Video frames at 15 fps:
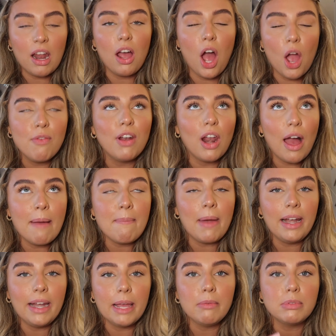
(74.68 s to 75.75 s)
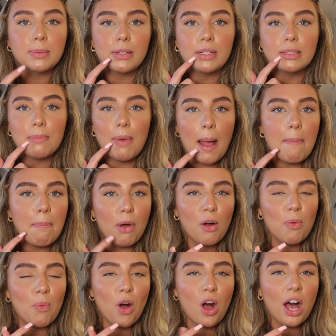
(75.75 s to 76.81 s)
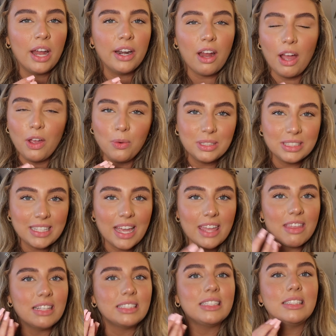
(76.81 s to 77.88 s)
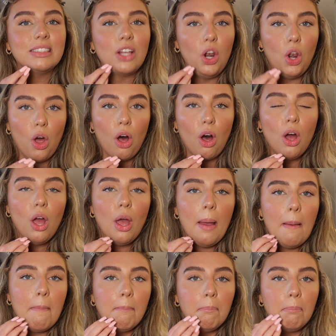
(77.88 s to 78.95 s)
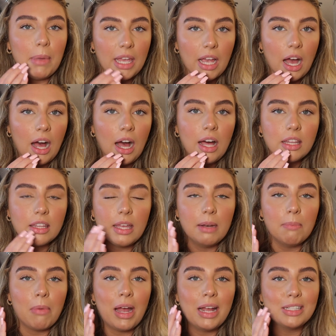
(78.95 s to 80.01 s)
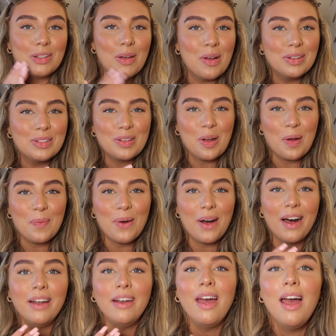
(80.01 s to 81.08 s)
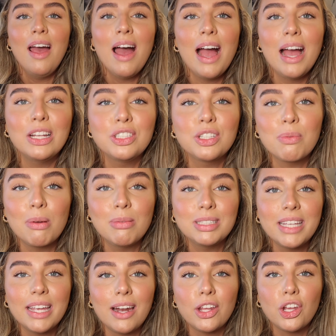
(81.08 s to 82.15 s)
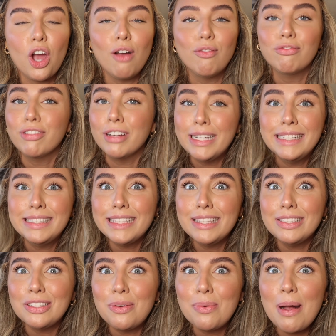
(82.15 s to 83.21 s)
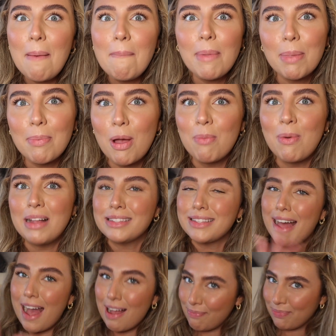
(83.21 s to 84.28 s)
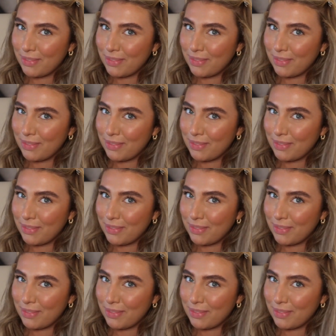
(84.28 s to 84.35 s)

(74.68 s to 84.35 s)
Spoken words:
overline my lips because my bottom one, I always say this, is a lot bigger than my top one. As you can probably see, like, you can't really see the top one, but the bottom one's like,